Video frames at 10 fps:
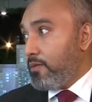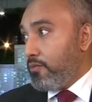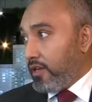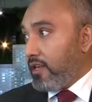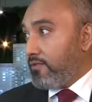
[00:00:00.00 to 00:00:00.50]

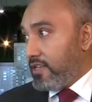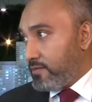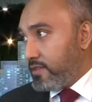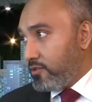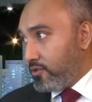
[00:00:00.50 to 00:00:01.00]
bringing
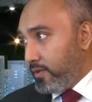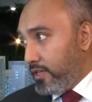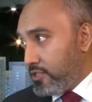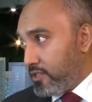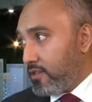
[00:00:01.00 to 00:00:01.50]
investments into
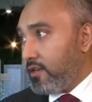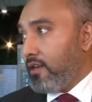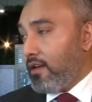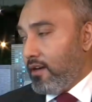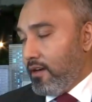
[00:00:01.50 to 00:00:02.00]
Malaysia.
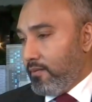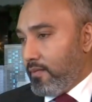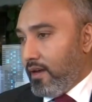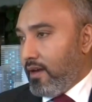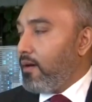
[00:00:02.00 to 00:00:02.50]
Um,
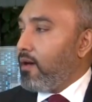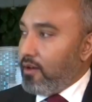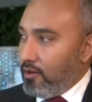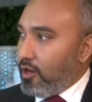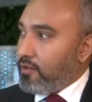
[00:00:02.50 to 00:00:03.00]

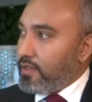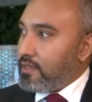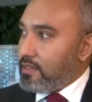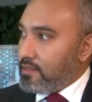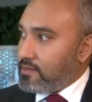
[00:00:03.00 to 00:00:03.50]
a lot of it
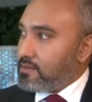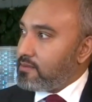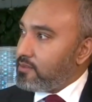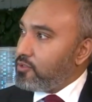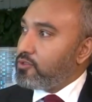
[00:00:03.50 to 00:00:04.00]

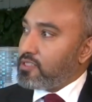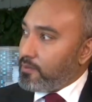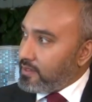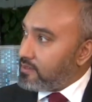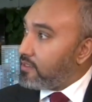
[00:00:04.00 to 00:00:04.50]
is due to
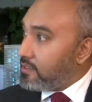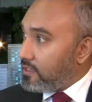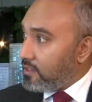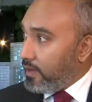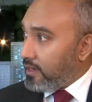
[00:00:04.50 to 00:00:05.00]
some uncertainty
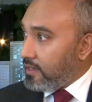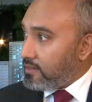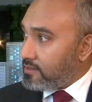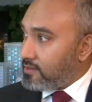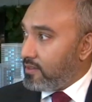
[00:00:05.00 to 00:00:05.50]
in the
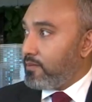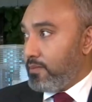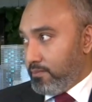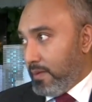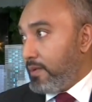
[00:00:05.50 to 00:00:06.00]
markets, yep. uh,
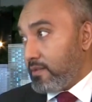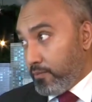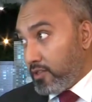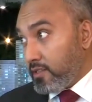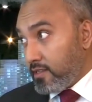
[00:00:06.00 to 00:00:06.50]
maybe some
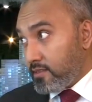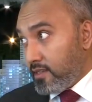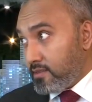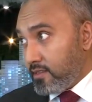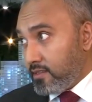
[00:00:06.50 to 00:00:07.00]
political
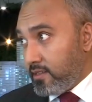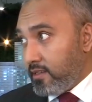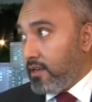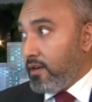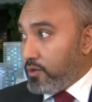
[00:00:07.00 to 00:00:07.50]
uncertainty,
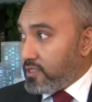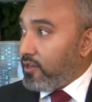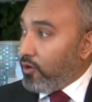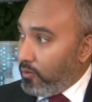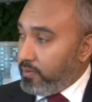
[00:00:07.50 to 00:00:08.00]
which I
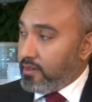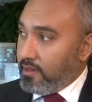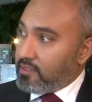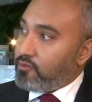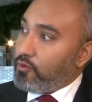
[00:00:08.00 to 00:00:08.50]
hope in the
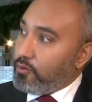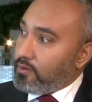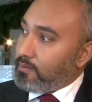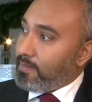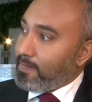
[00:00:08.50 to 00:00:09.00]
next oh, few...
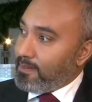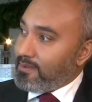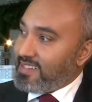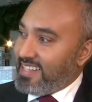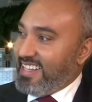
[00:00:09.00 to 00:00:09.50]
maybe, it's a
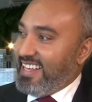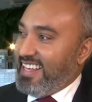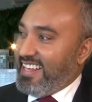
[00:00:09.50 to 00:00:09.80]
confirmed thing.